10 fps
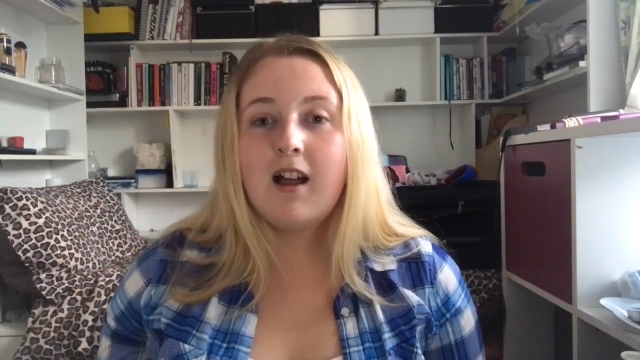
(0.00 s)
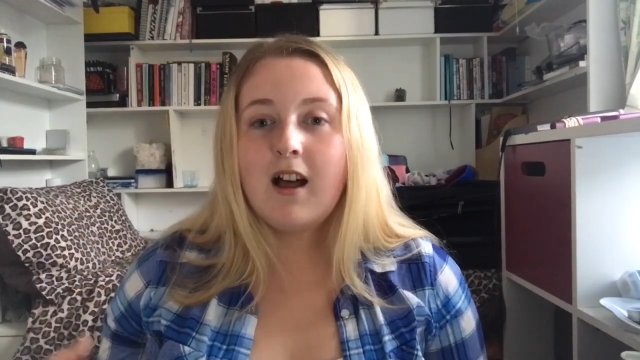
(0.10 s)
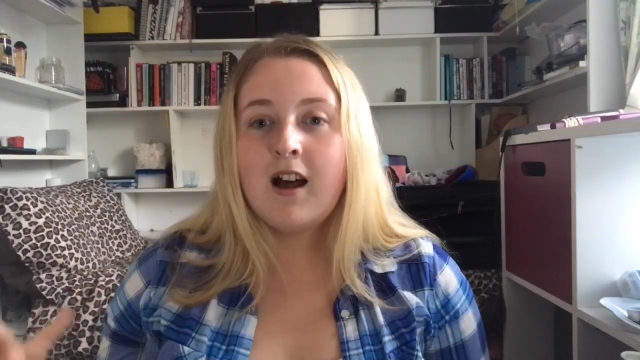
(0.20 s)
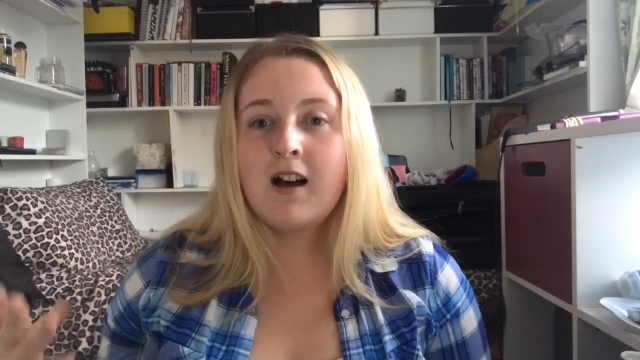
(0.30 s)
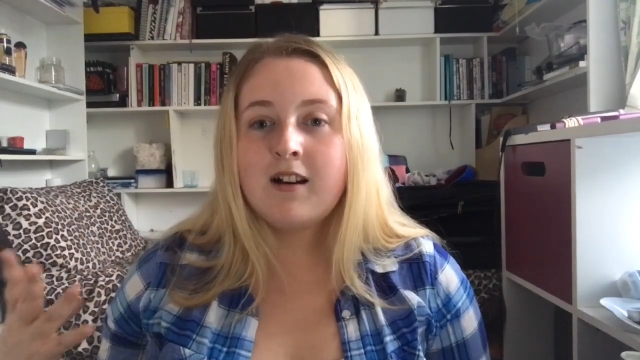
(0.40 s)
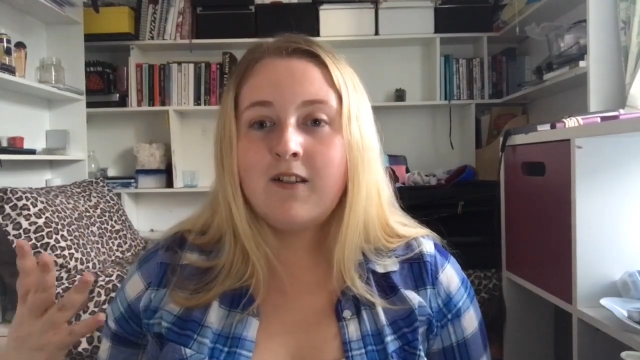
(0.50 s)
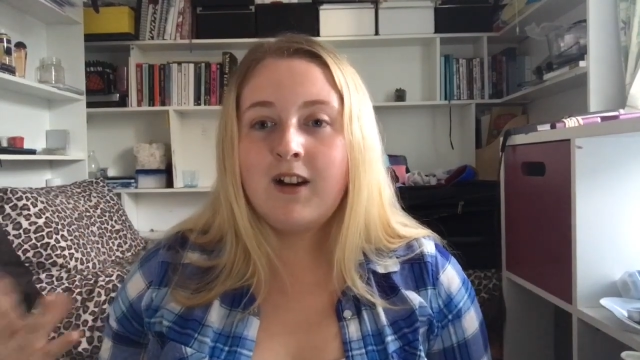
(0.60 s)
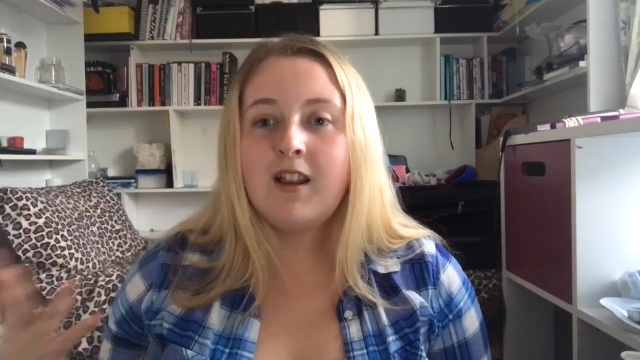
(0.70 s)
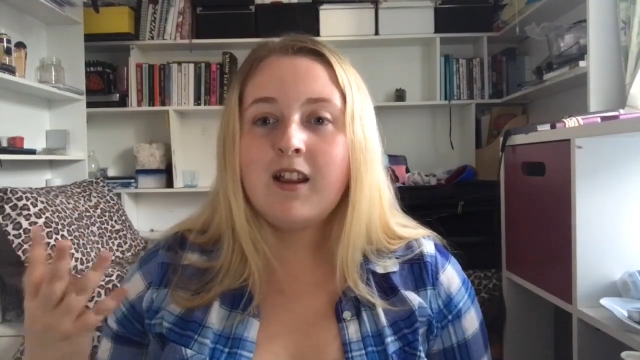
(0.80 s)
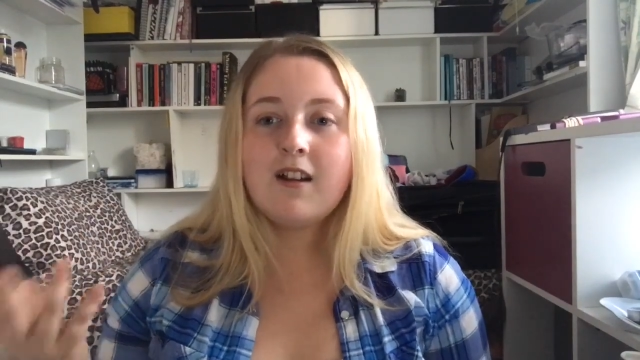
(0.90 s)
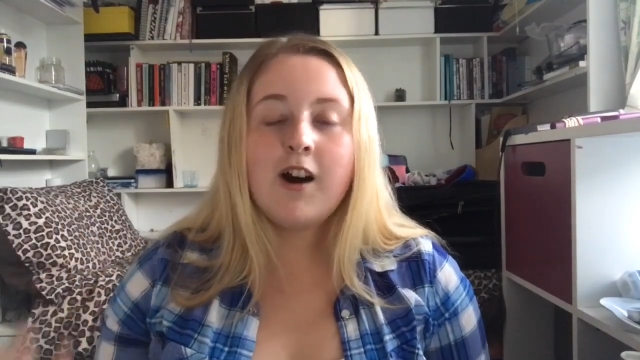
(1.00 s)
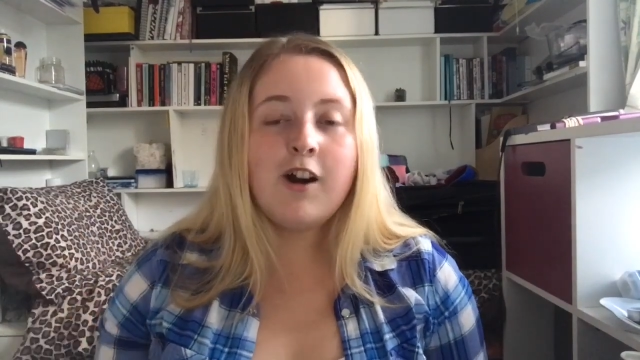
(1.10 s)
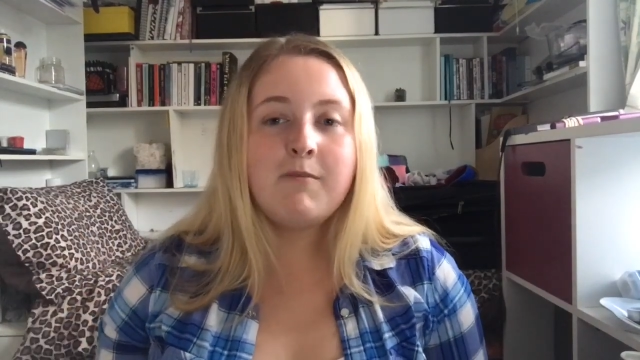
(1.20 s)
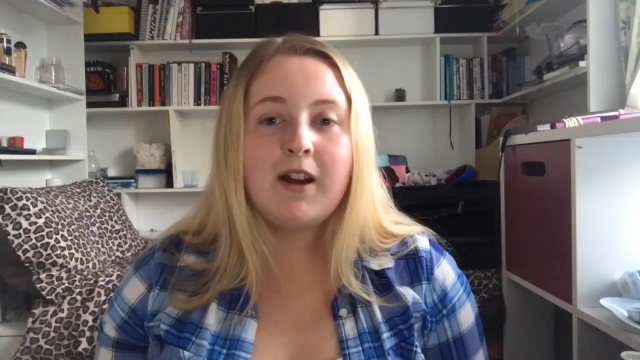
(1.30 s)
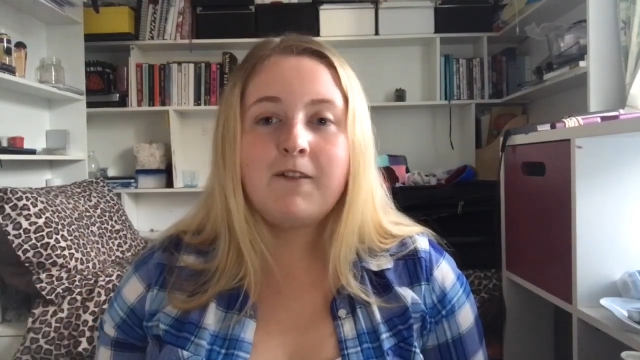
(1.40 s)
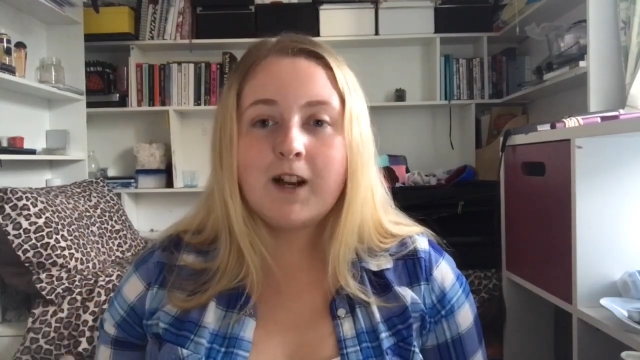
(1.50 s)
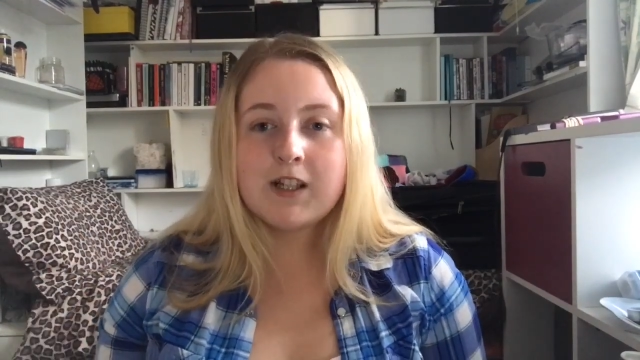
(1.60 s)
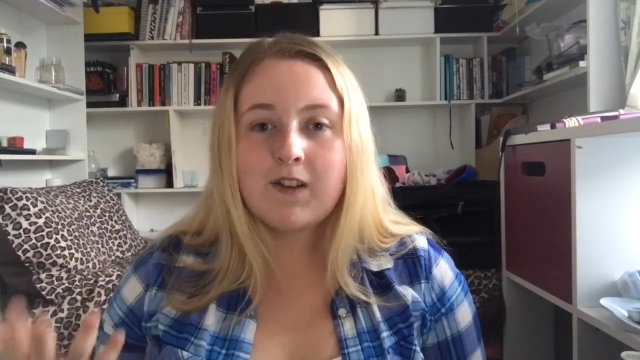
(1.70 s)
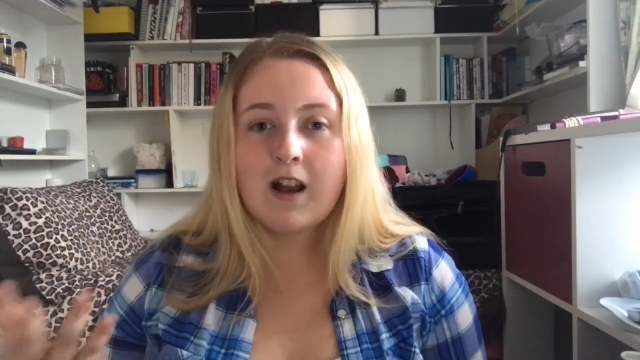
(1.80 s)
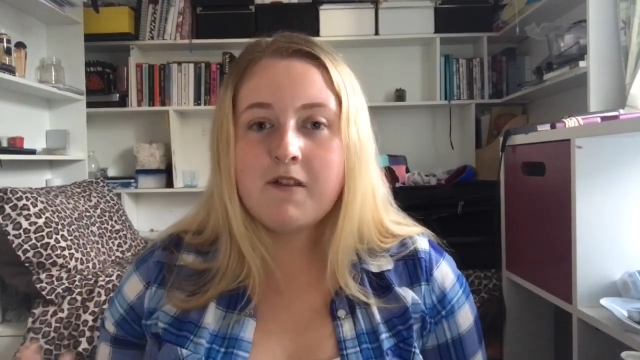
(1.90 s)
and I really think I've made
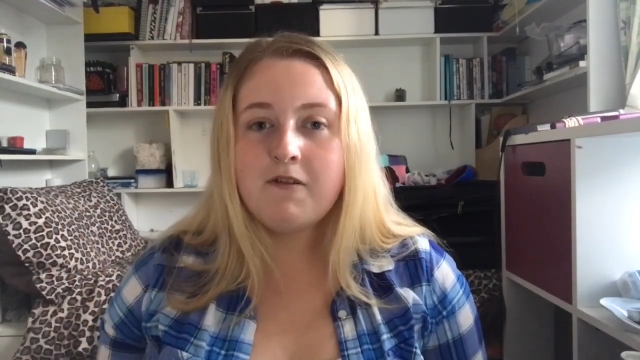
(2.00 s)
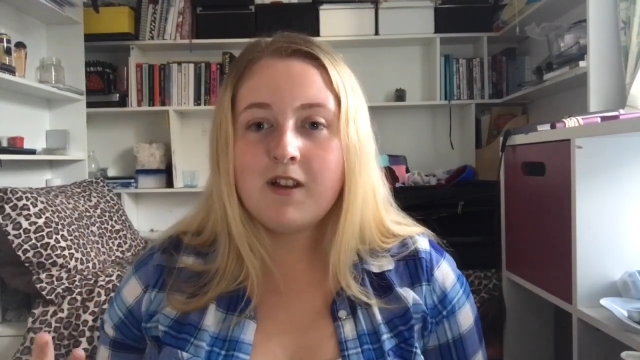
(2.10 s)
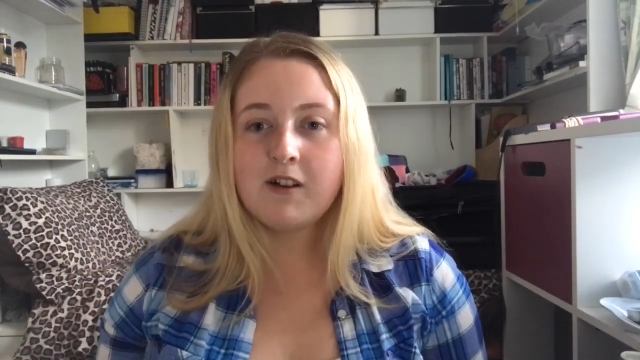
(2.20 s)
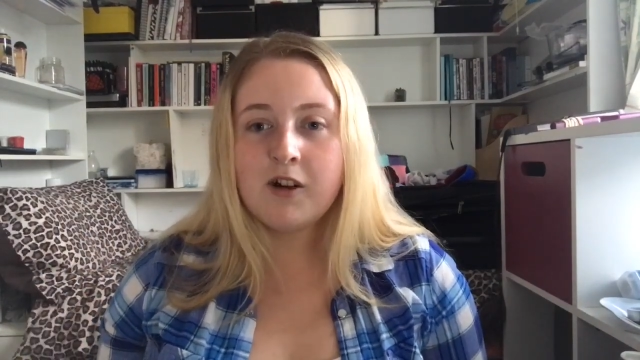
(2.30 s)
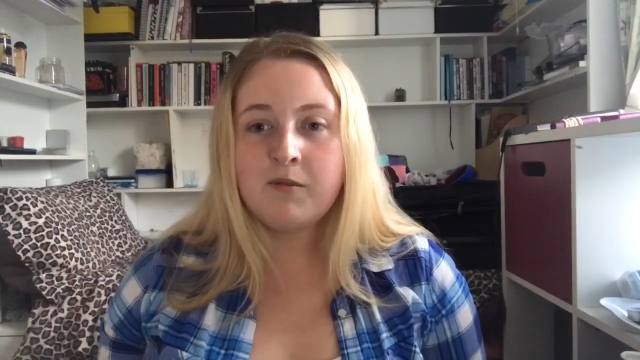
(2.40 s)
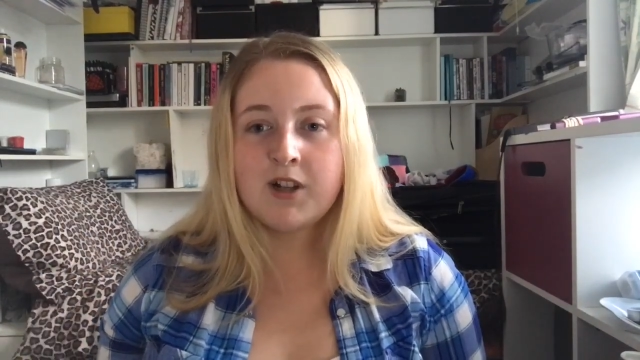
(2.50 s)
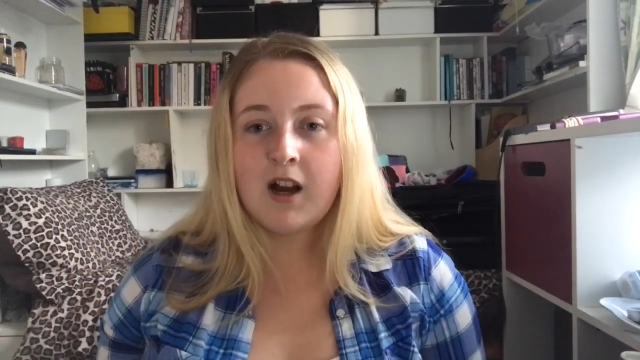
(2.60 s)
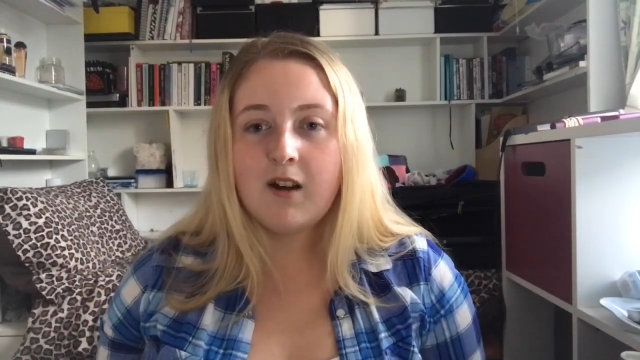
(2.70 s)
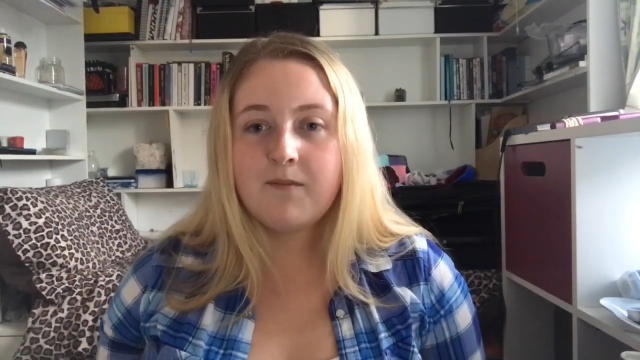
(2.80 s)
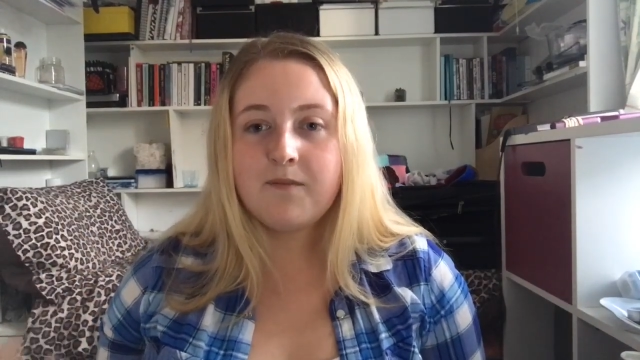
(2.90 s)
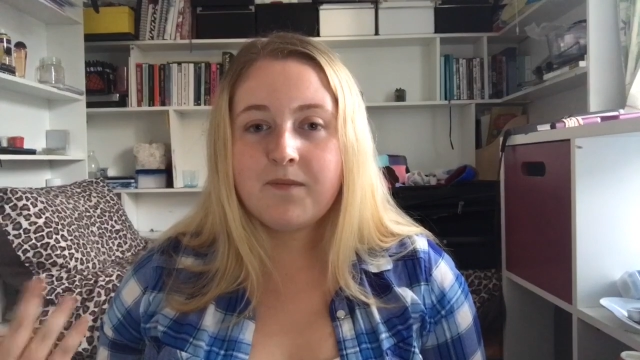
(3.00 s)
friends for life through that group chat,